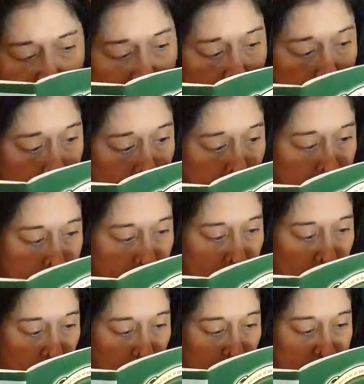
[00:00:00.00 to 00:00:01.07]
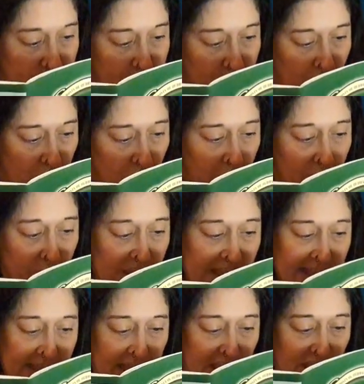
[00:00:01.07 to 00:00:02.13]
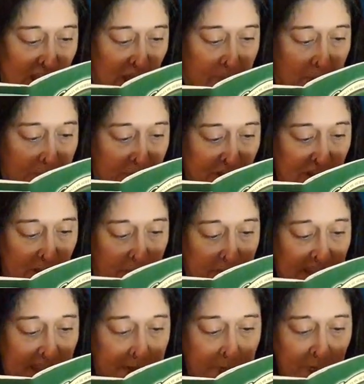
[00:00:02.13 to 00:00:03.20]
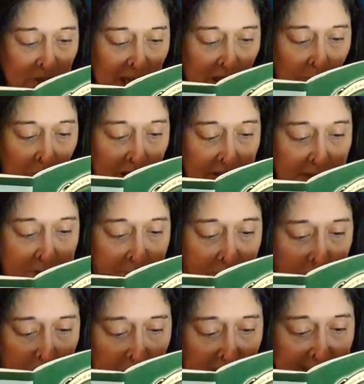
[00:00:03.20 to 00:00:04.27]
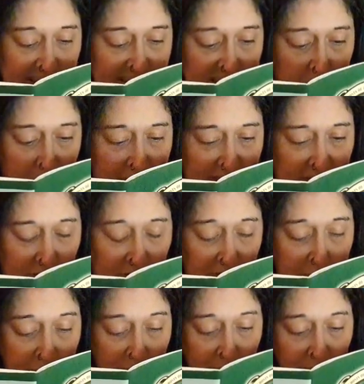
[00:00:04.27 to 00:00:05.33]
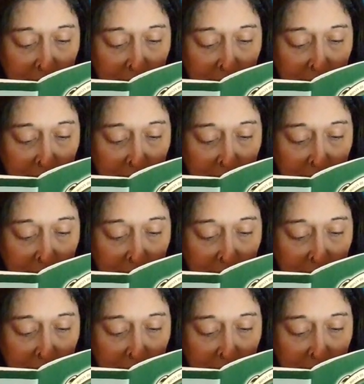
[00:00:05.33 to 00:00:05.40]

bound across the floor and jump up the chimney, where it promptly disappears.